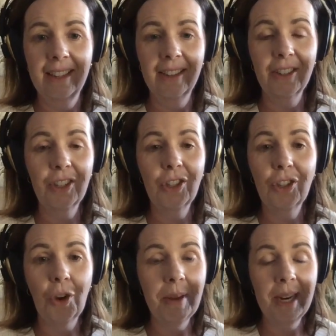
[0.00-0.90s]
There are
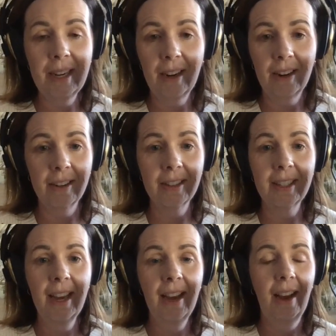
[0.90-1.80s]
so many cars,
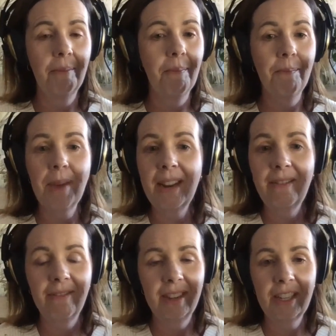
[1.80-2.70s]
many
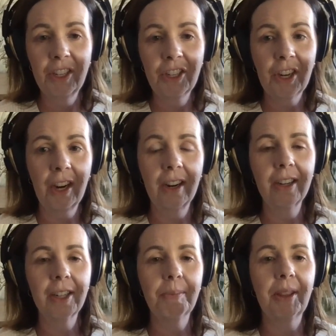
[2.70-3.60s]
vintage
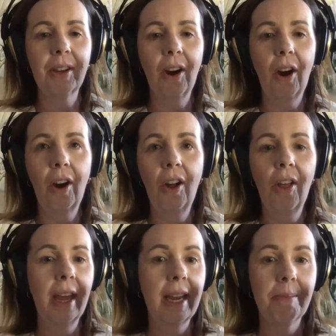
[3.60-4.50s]
cars, but they're all
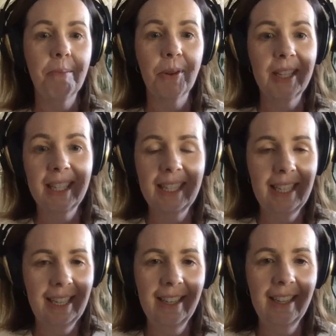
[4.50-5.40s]
like in
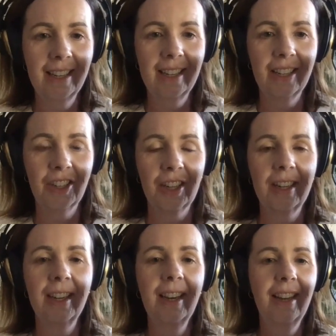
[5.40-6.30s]
pristine condition.